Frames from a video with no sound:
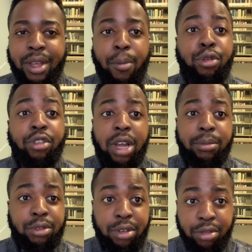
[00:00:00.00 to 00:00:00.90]
program
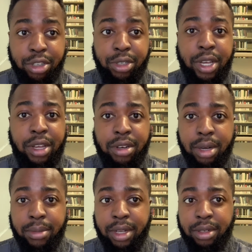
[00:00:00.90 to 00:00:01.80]
to increase your
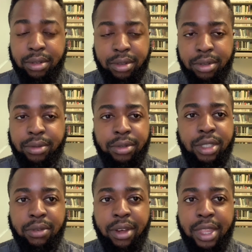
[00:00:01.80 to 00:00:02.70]
income and
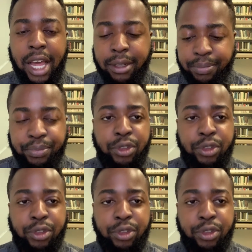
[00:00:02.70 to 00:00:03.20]
stuff like that.